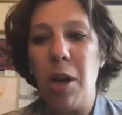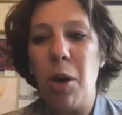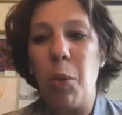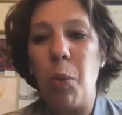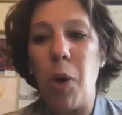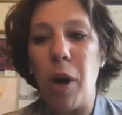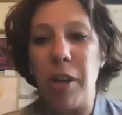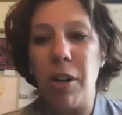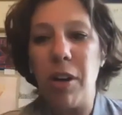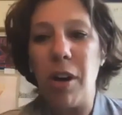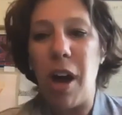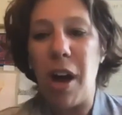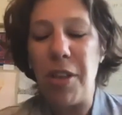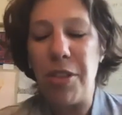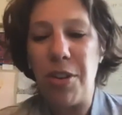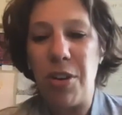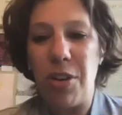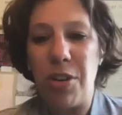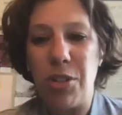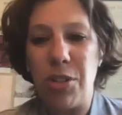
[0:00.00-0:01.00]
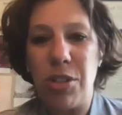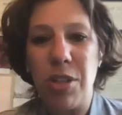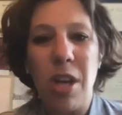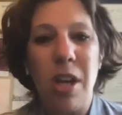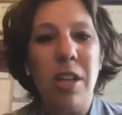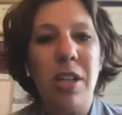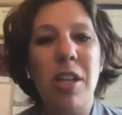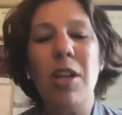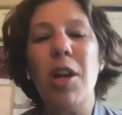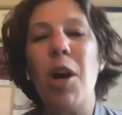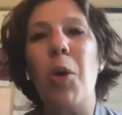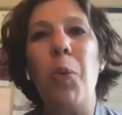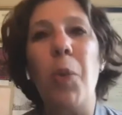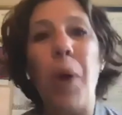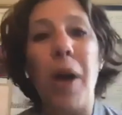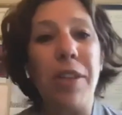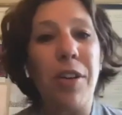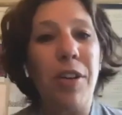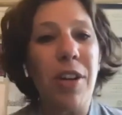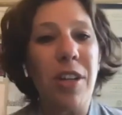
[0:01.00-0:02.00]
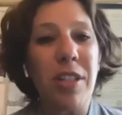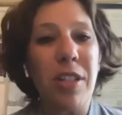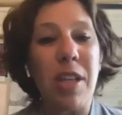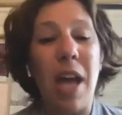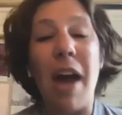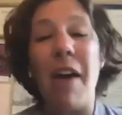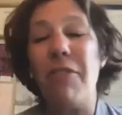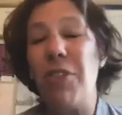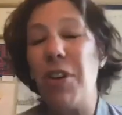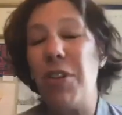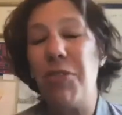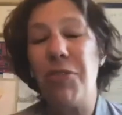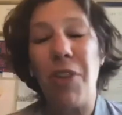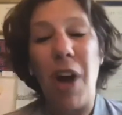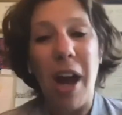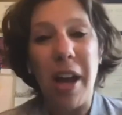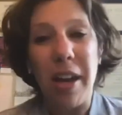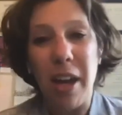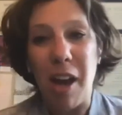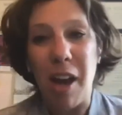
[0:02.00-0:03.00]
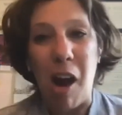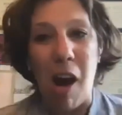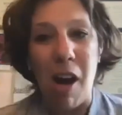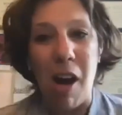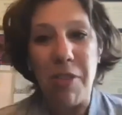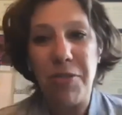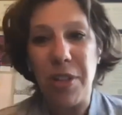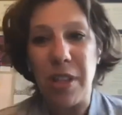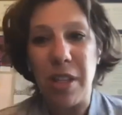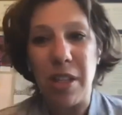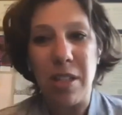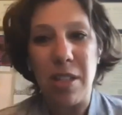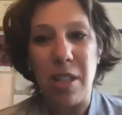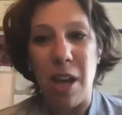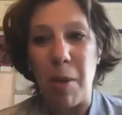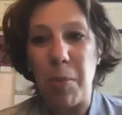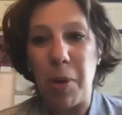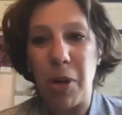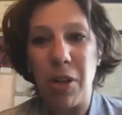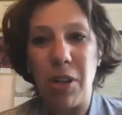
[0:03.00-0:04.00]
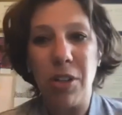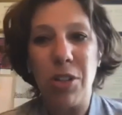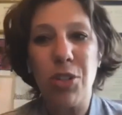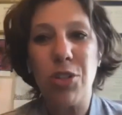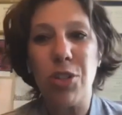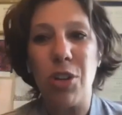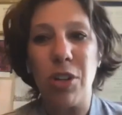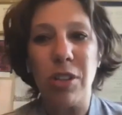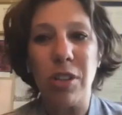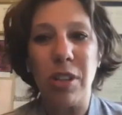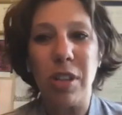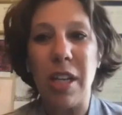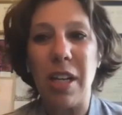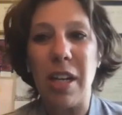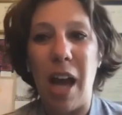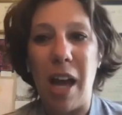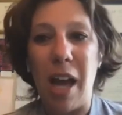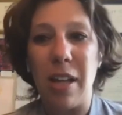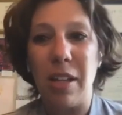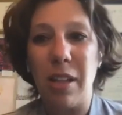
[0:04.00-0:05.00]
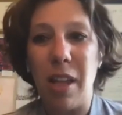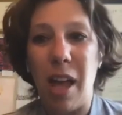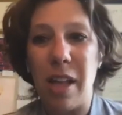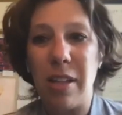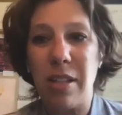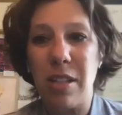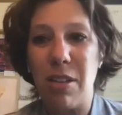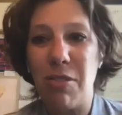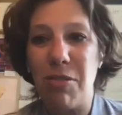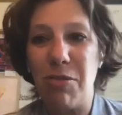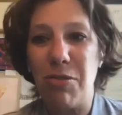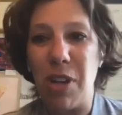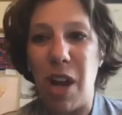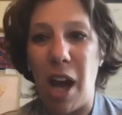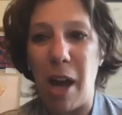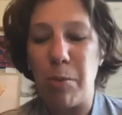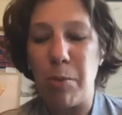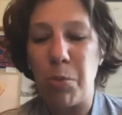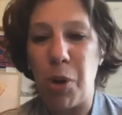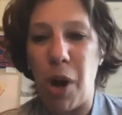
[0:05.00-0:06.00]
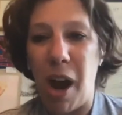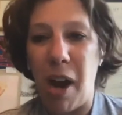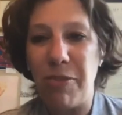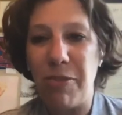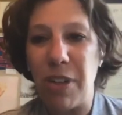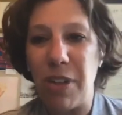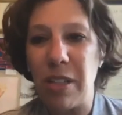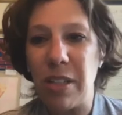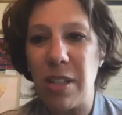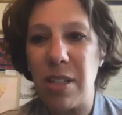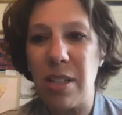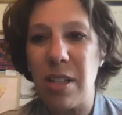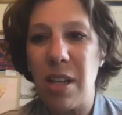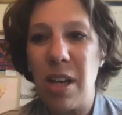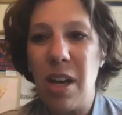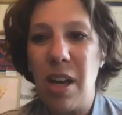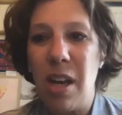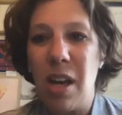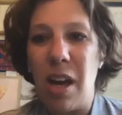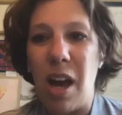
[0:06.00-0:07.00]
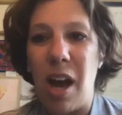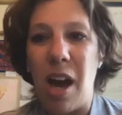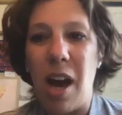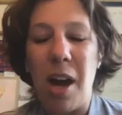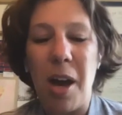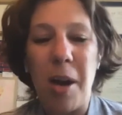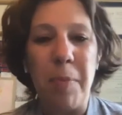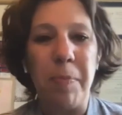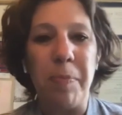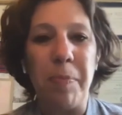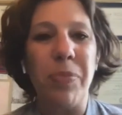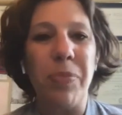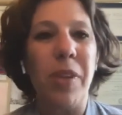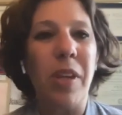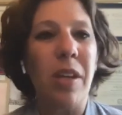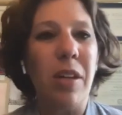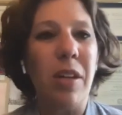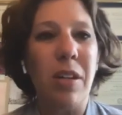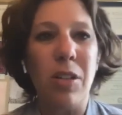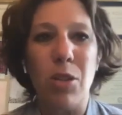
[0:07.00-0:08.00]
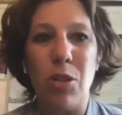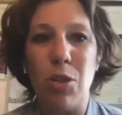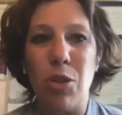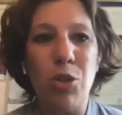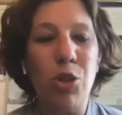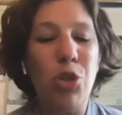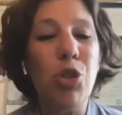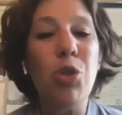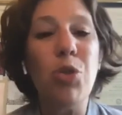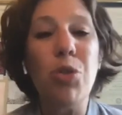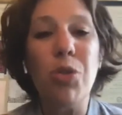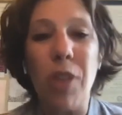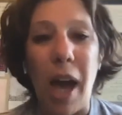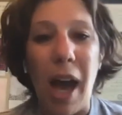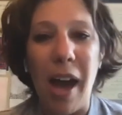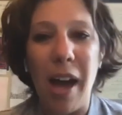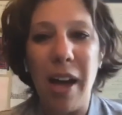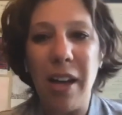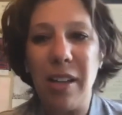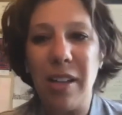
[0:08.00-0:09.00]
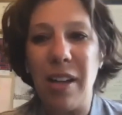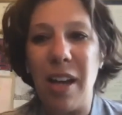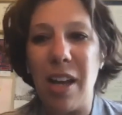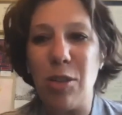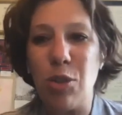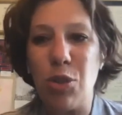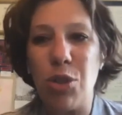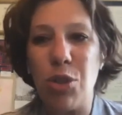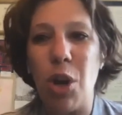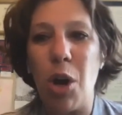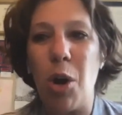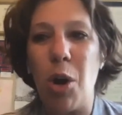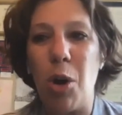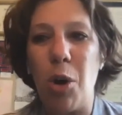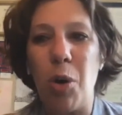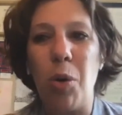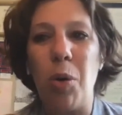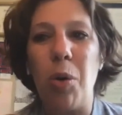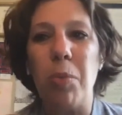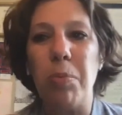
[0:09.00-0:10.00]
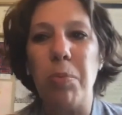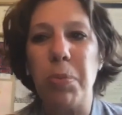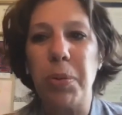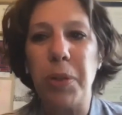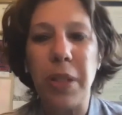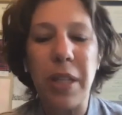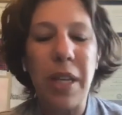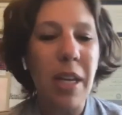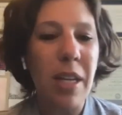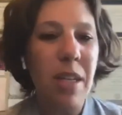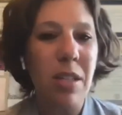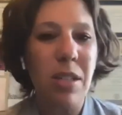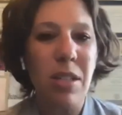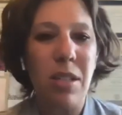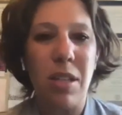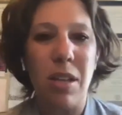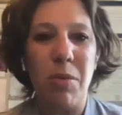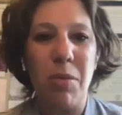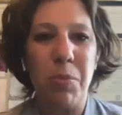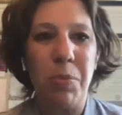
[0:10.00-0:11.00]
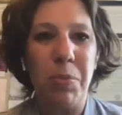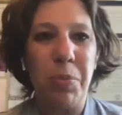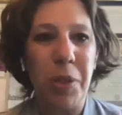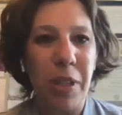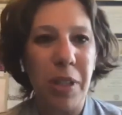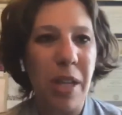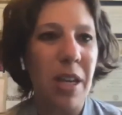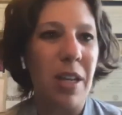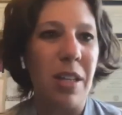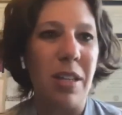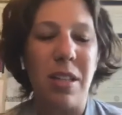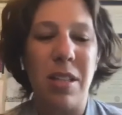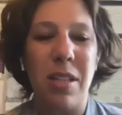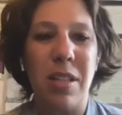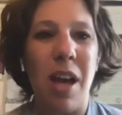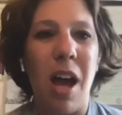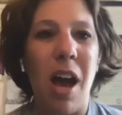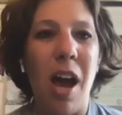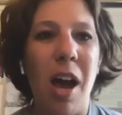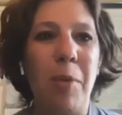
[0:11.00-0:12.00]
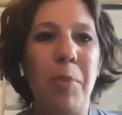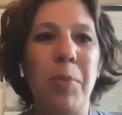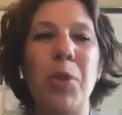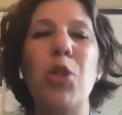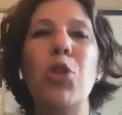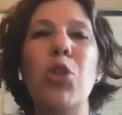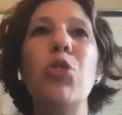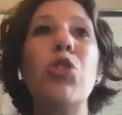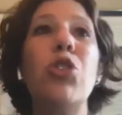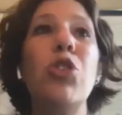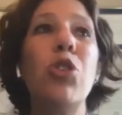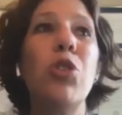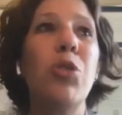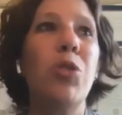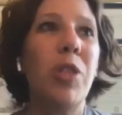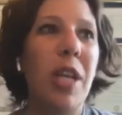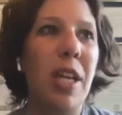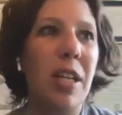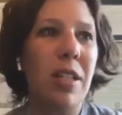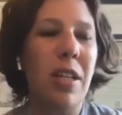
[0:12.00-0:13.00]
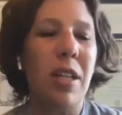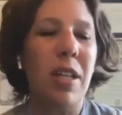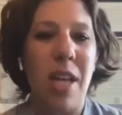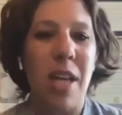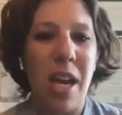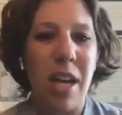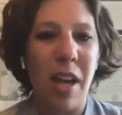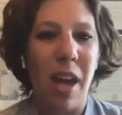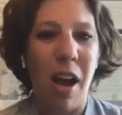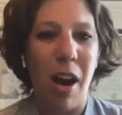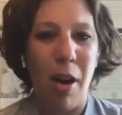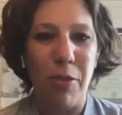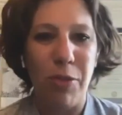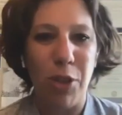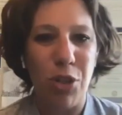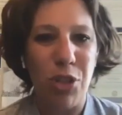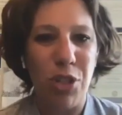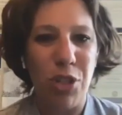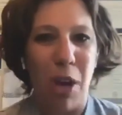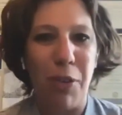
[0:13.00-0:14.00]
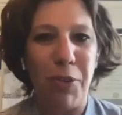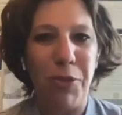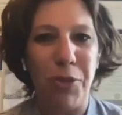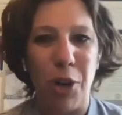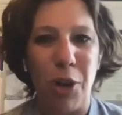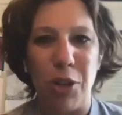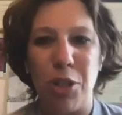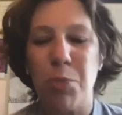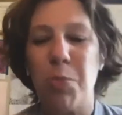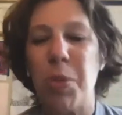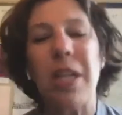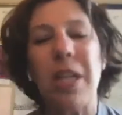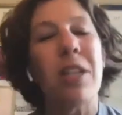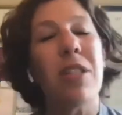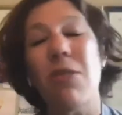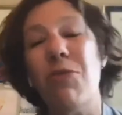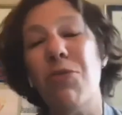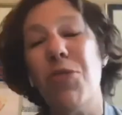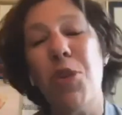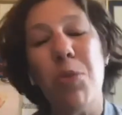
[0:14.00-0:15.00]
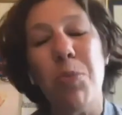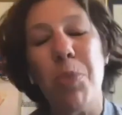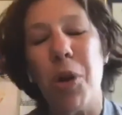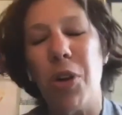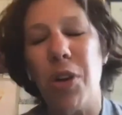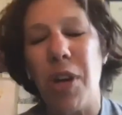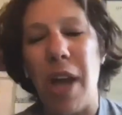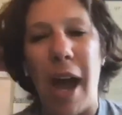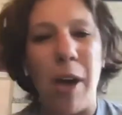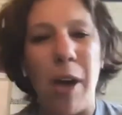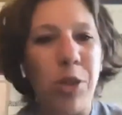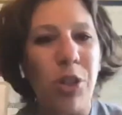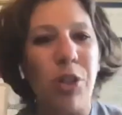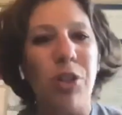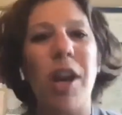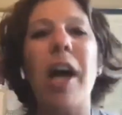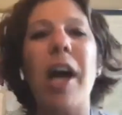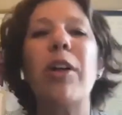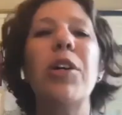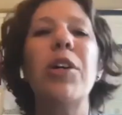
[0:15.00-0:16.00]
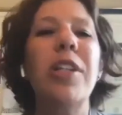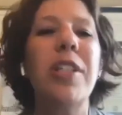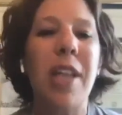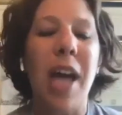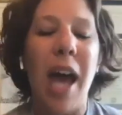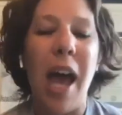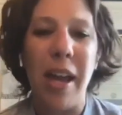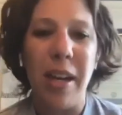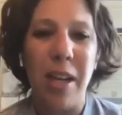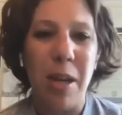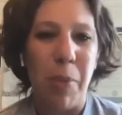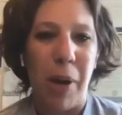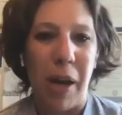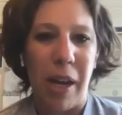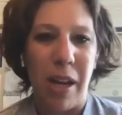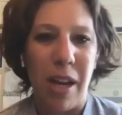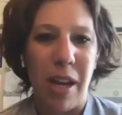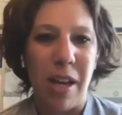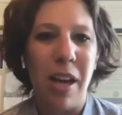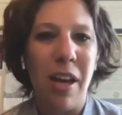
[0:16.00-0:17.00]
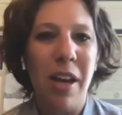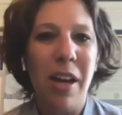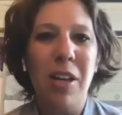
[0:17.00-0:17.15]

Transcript: what are others you know whether it's every friday off in the summer certainly not lots of nonprofits um, do that and so please please, um, you do need to take care of yourself first because if you burn out, you're not good to anybody.